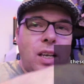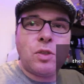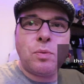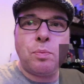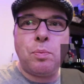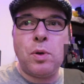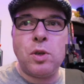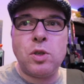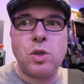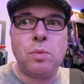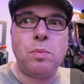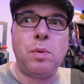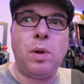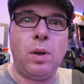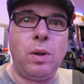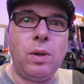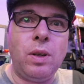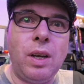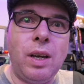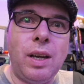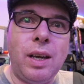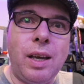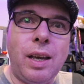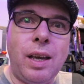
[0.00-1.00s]
as possible
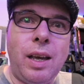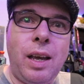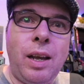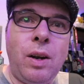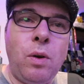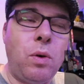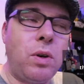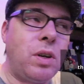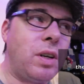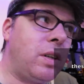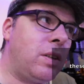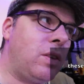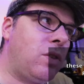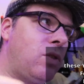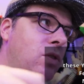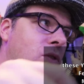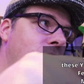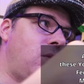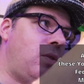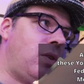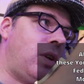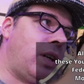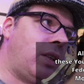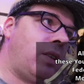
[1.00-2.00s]
in order
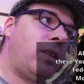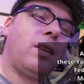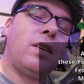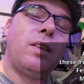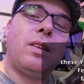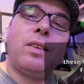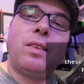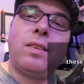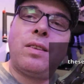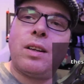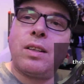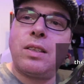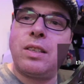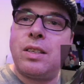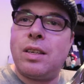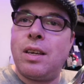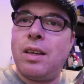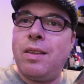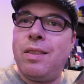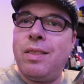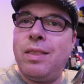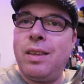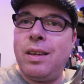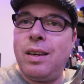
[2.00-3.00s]
to not touch
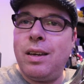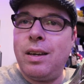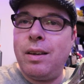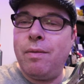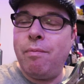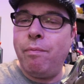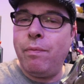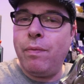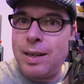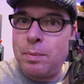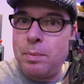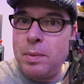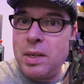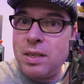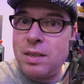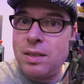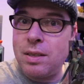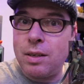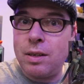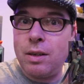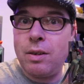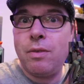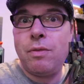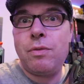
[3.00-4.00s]
the
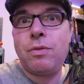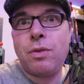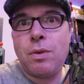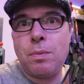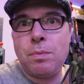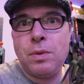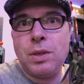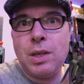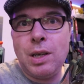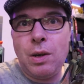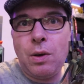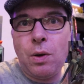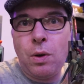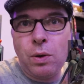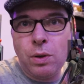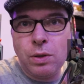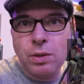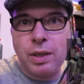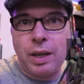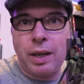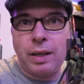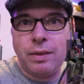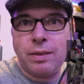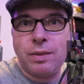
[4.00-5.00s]
thermistor from the
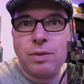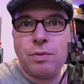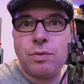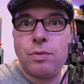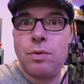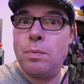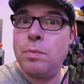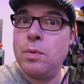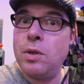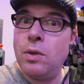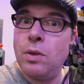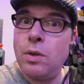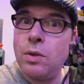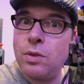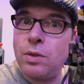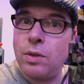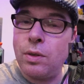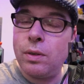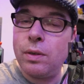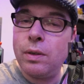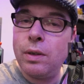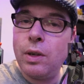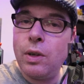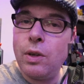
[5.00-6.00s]
hot end, from the
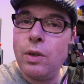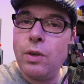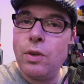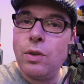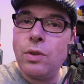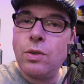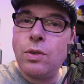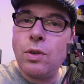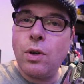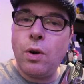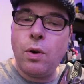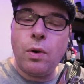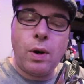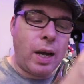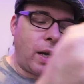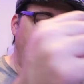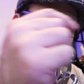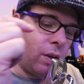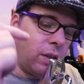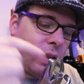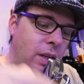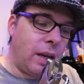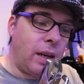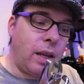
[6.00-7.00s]
nozzle. So I
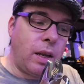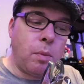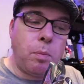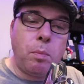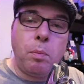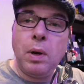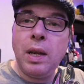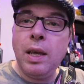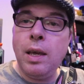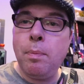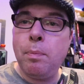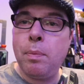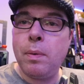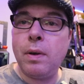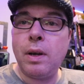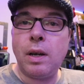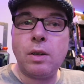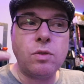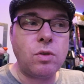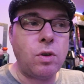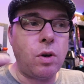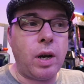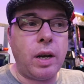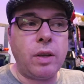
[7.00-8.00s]
got a little bleep,
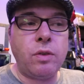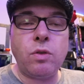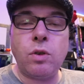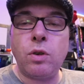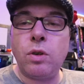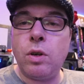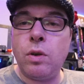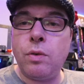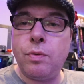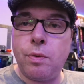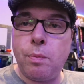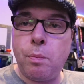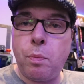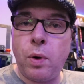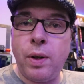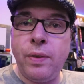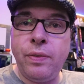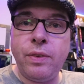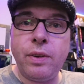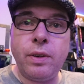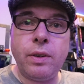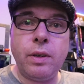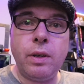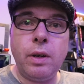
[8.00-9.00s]
so I turned off the
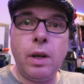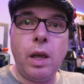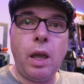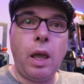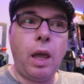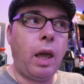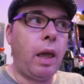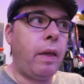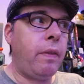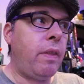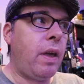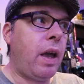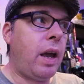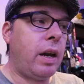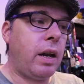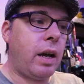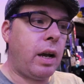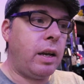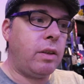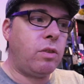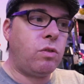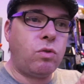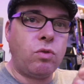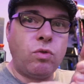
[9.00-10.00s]
printer and then
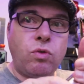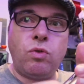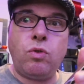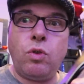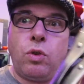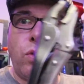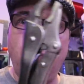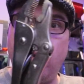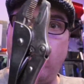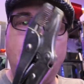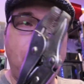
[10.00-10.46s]
I took the